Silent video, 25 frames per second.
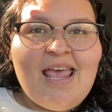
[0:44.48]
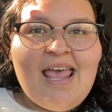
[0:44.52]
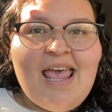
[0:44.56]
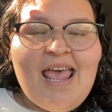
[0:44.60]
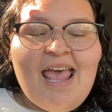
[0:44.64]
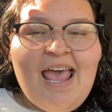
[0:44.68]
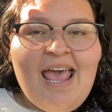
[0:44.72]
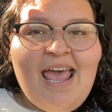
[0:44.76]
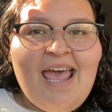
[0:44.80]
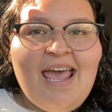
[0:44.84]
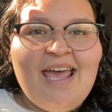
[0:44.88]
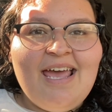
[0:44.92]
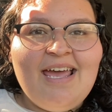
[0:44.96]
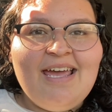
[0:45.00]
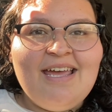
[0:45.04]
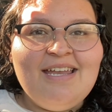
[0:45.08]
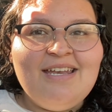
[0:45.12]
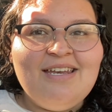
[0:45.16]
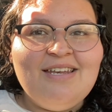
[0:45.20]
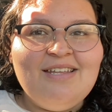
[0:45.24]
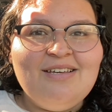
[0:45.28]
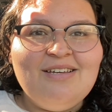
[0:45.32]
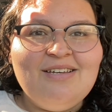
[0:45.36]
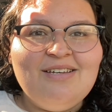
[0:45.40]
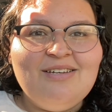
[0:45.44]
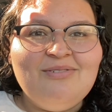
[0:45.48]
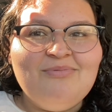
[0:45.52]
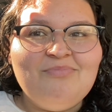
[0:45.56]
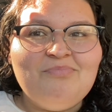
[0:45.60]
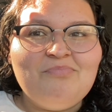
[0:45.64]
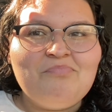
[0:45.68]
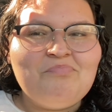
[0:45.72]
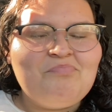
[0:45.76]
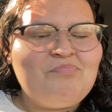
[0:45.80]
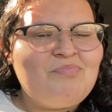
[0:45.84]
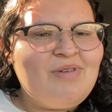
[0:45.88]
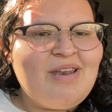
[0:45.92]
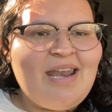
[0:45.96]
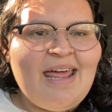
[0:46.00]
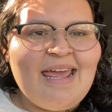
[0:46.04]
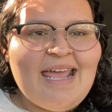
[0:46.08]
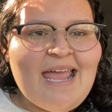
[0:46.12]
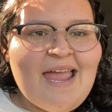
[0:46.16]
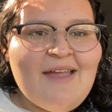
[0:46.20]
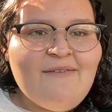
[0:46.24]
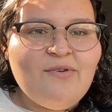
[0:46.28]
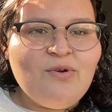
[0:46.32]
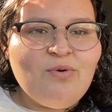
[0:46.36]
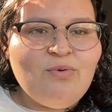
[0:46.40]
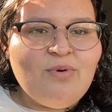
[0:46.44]
And like
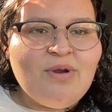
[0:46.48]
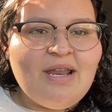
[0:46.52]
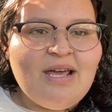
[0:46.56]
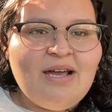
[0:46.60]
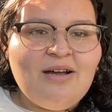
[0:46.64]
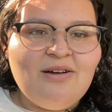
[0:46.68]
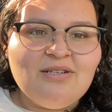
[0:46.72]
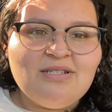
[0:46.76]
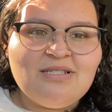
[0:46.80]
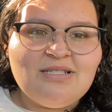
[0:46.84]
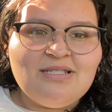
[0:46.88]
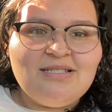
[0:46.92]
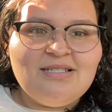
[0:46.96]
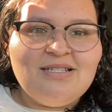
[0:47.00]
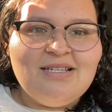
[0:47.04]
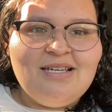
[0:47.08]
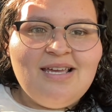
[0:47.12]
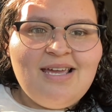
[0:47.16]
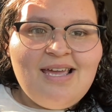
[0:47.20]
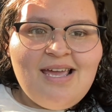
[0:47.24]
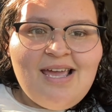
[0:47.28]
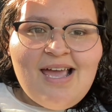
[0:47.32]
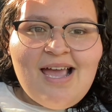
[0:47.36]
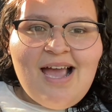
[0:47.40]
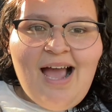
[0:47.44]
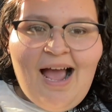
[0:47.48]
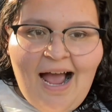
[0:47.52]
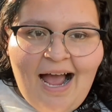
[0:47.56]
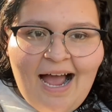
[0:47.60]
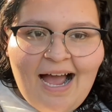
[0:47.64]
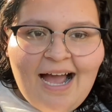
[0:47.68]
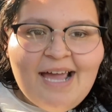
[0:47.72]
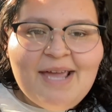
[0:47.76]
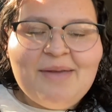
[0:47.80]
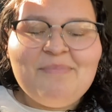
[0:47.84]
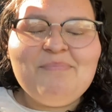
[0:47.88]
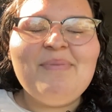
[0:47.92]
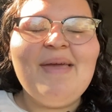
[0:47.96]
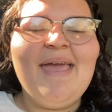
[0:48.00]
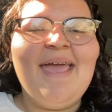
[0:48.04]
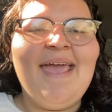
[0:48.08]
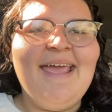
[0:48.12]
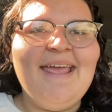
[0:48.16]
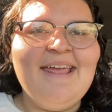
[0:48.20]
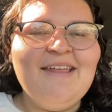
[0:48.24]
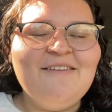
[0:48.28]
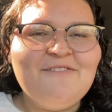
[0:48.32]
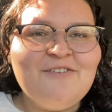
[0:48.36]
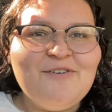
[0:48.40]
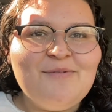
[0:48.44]
everyone else, I
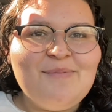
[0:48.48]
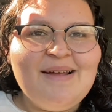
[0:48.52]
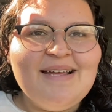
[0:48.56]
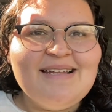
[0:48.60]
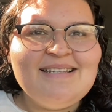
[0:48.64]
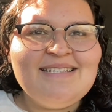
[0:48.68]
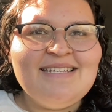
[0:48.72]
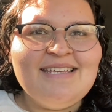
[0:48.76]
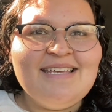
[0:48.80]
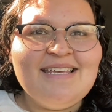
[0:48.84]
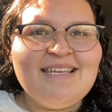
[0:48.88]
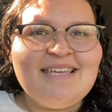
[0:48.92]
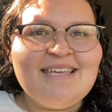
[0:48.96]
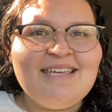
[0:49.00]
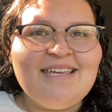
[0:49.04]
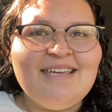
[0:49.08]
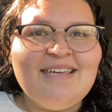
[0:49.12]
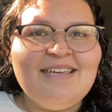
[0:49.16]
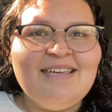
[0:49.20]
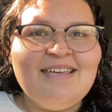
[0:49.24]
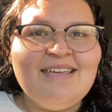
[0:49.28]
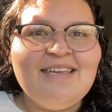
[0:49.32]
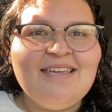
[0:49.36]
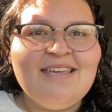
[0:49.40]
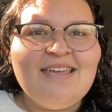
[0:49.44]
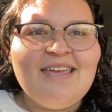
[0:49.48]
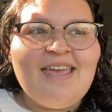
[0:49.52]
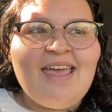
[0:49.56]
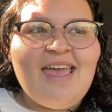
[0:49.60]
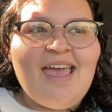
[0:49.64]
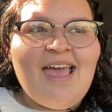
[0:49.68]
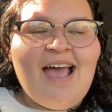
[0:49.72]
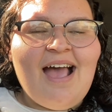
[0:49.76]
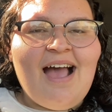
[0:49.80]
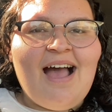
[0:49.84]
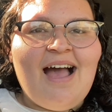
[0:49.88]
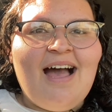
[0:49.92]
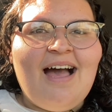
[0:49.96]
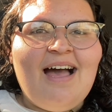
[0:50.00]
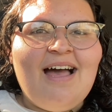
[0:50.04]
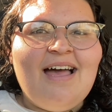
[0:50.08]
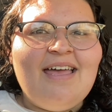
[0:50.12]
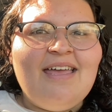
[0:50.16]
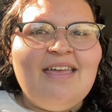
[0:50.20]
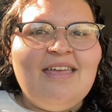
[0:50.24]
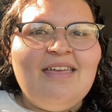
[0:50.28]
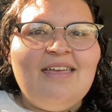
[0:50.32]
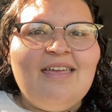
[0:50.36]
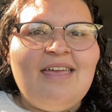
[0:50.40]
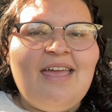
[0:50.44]
paid for my ticket.
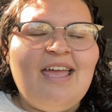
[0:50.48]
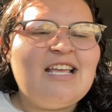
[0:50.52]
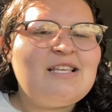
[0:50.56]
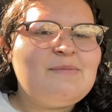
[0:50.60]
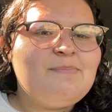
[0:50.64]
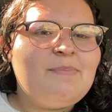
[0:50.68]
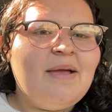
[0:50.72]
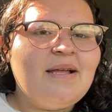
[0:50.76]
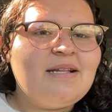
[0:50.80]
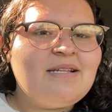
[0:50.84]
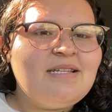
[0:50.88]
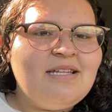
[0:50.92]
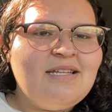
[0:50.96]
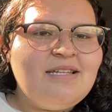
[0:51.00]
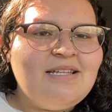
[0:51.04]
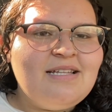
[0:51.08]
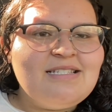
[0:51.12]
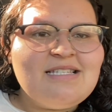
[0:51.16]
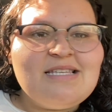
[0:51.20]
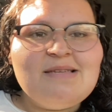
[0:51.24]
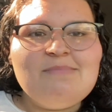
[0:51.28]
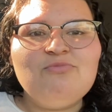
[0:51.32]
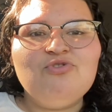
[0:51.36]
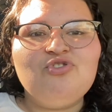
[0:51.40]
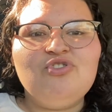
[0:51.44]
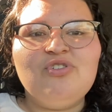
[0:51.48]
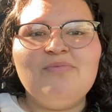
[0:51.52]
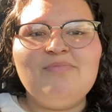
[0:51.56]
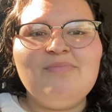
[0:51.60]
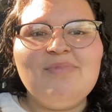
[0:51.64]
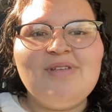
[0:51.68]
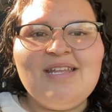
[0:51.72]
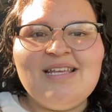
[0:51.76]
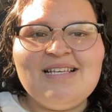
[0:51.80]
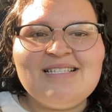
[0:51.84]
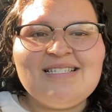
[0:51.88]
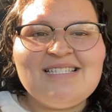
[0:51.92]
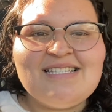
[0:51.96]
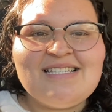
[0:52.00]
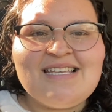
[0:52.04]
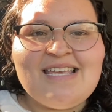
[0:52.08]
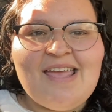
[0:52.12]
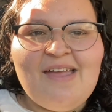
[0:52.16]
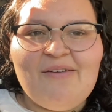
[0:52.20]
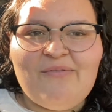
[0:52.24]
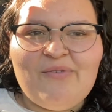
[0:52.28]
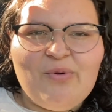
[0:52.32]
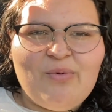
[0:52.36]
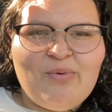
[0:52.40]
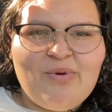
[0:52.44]
I expected the same treatment as
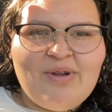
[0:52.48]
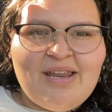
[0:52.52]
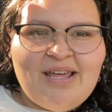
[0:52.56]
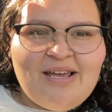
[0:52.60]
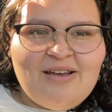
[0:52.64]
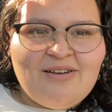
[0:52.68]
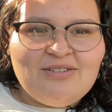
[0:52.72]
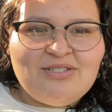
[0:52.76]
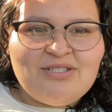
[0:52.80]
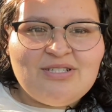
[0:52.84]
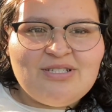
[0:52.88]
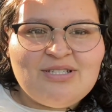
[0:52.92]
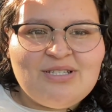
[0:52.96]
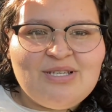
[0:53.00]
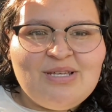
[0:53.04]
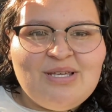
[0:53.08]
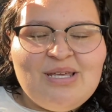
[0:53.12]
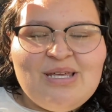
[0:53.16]
everyone else.